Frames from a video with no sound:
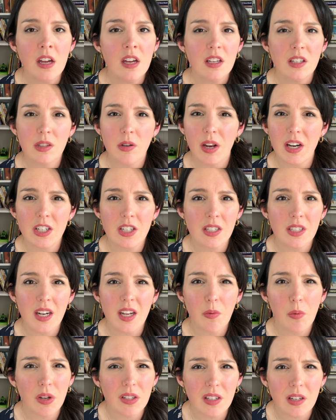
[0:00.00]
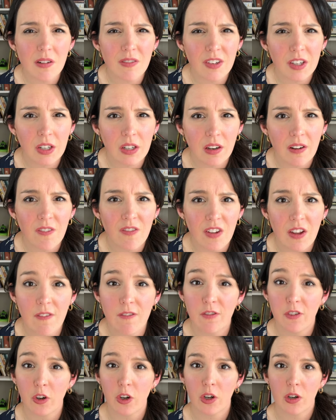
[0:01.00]
So it just it wasn't a very good fit
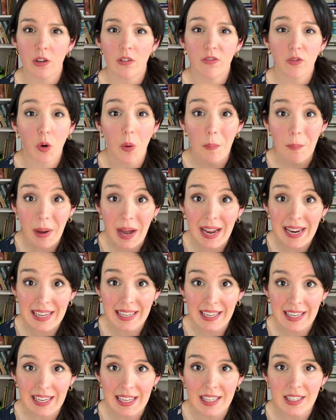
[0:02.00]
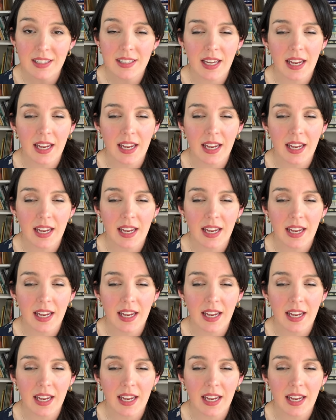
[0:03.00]
for for my kids.